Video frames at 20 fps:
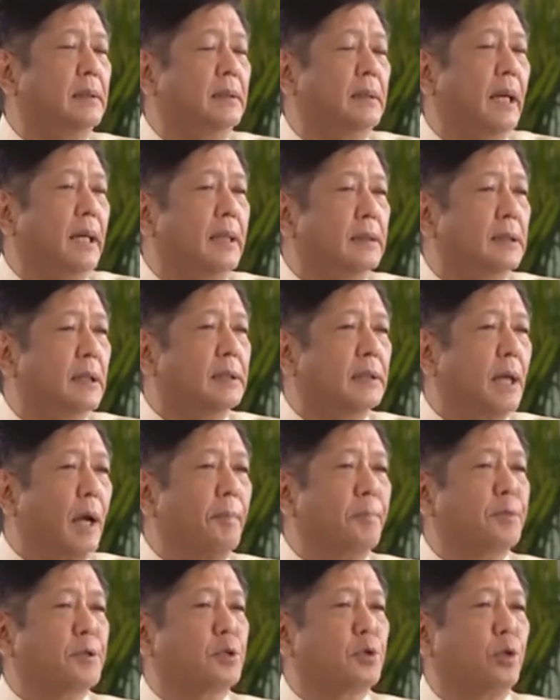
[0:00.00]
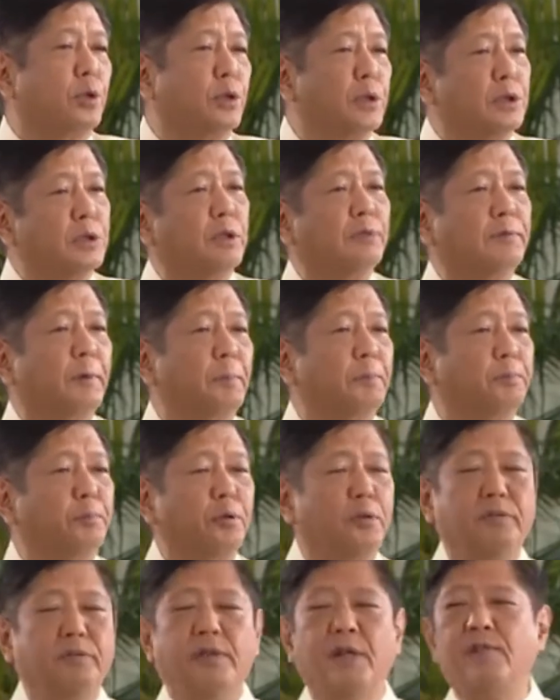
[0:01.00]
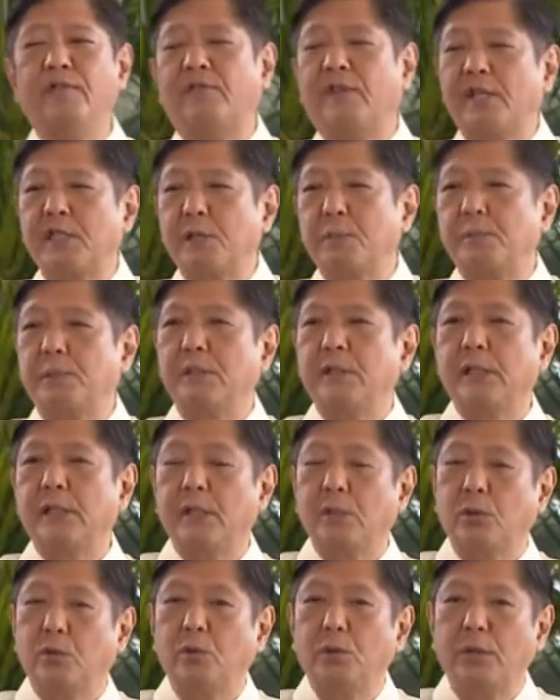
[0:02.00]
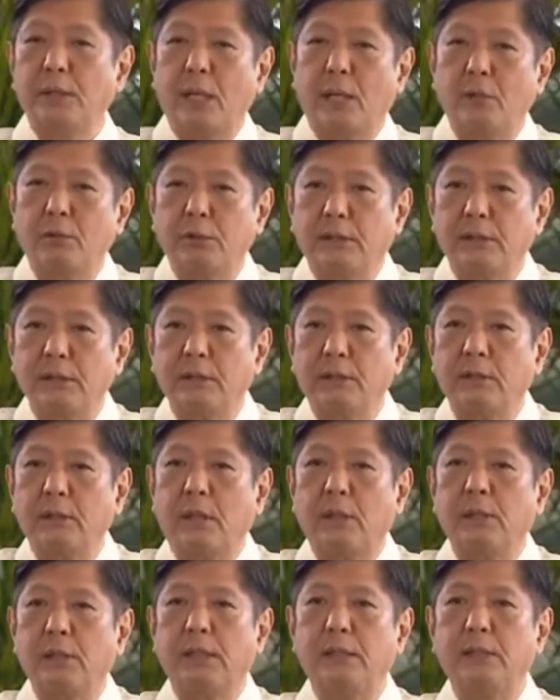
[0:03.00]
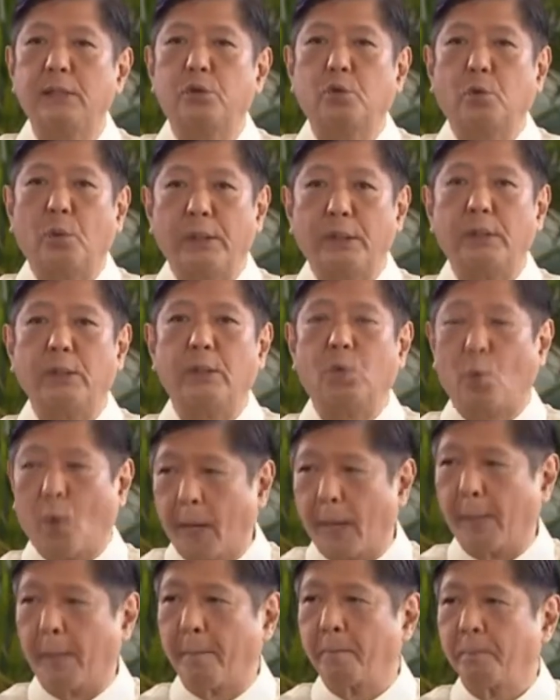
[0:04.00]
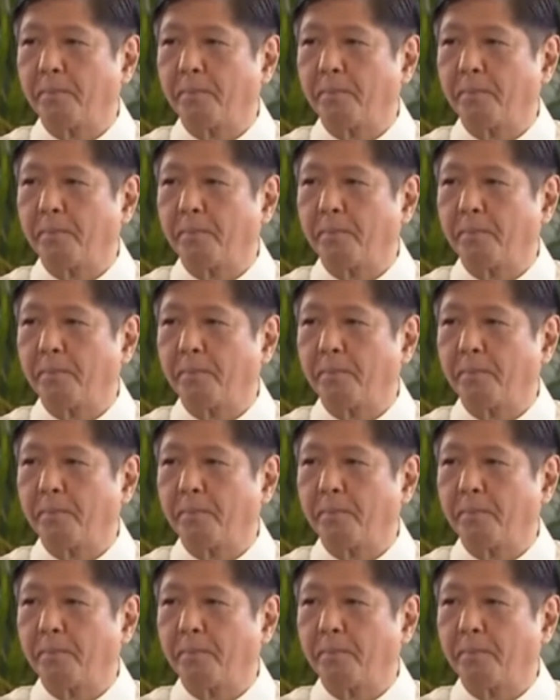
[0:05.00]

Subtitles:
and the top source of approved investments in 2021.